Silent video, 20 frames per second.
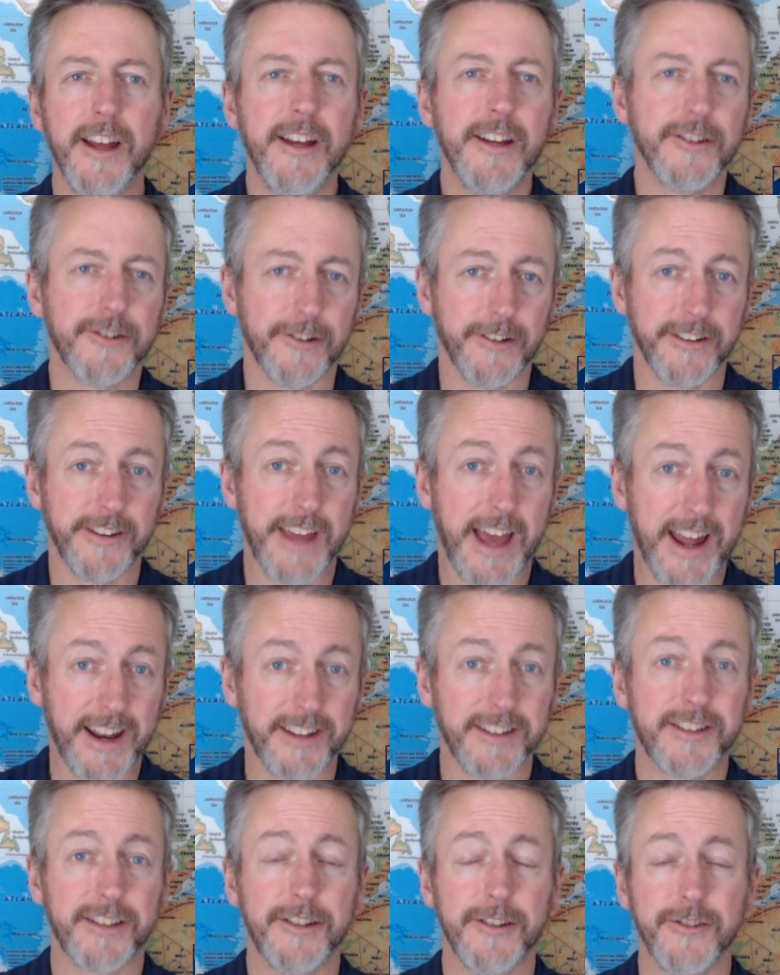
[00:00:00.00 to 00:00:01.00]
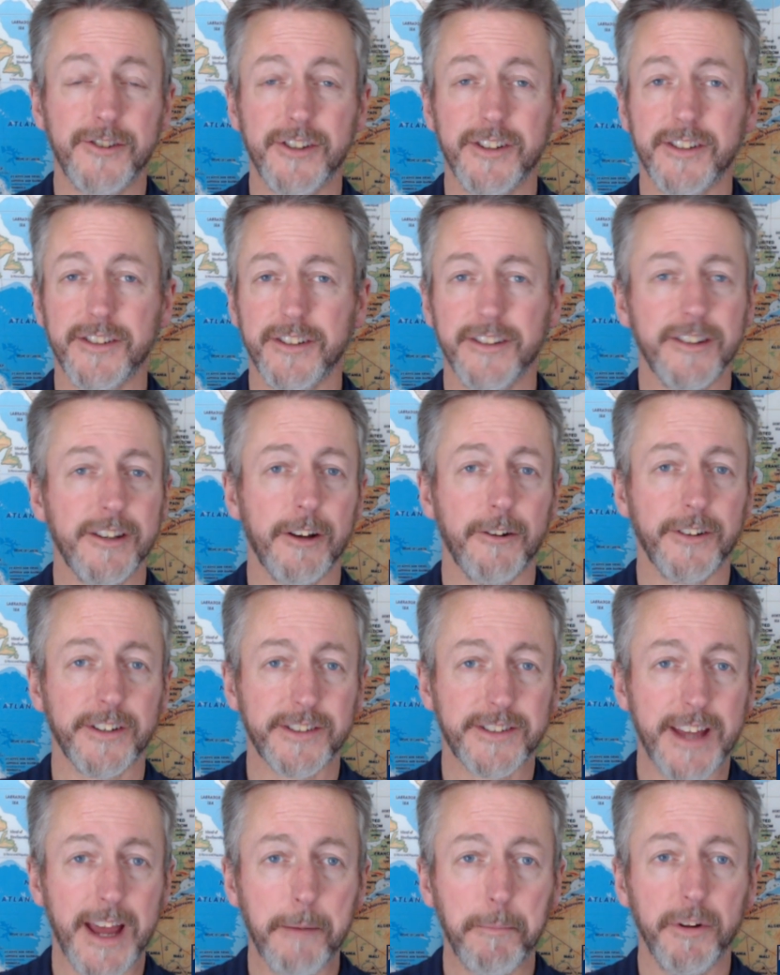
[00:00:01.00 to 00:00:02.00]
certainly that institution isn't the only
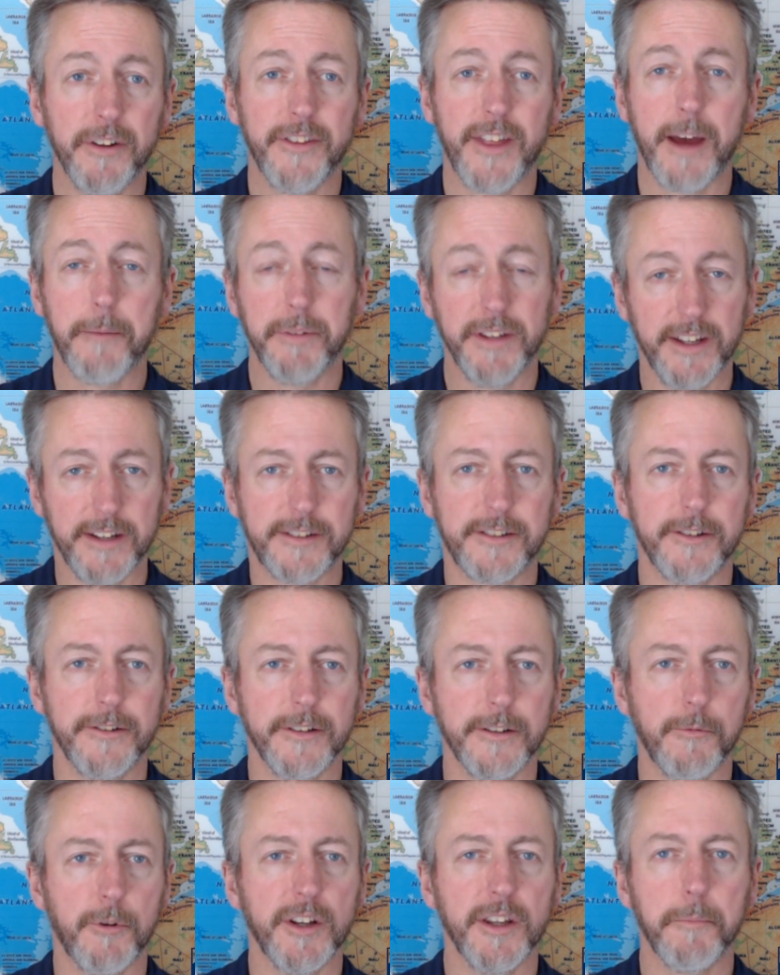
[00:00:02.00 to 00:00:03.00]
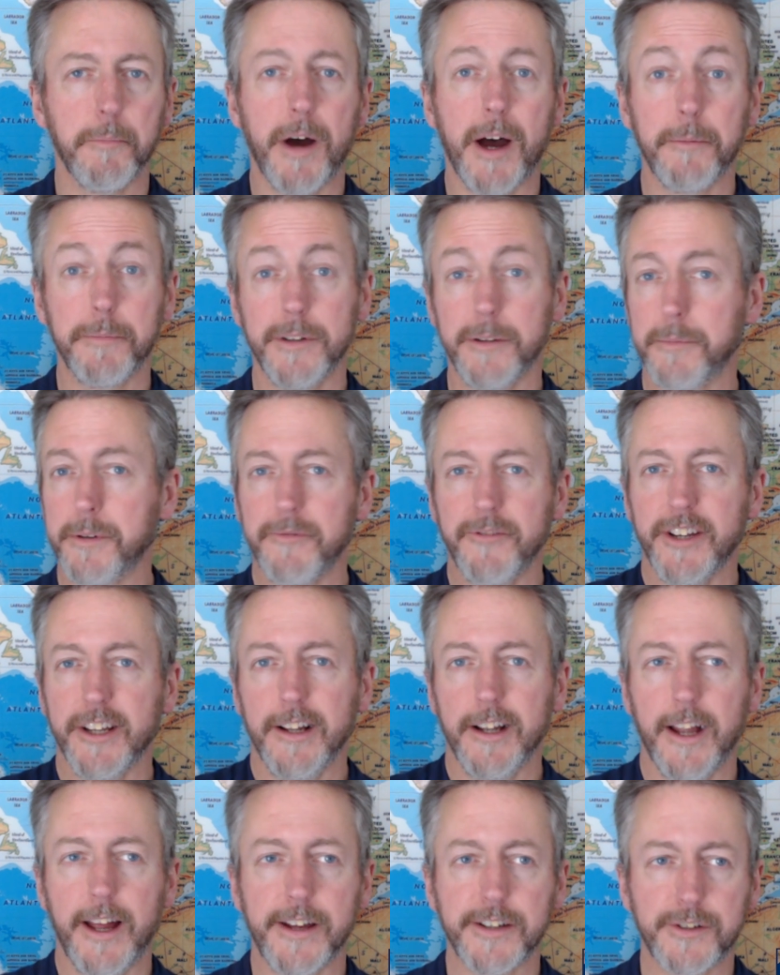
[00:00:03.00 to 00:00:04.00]
example of that, but that's certainly one that popped up even in the
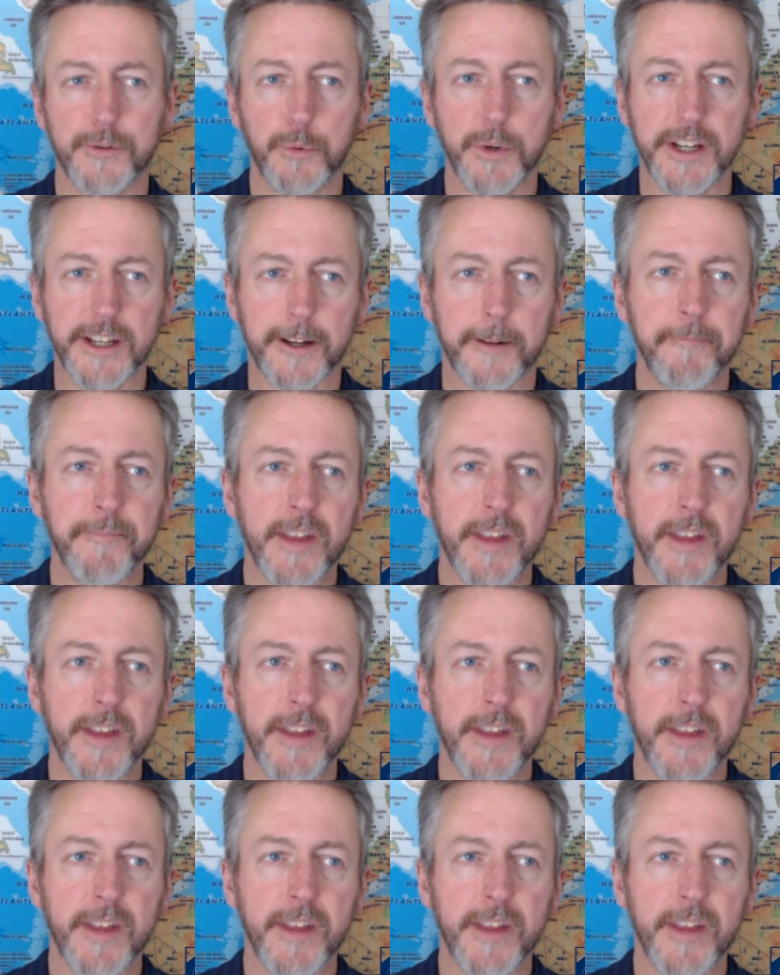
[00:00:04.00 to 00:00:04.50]
last week.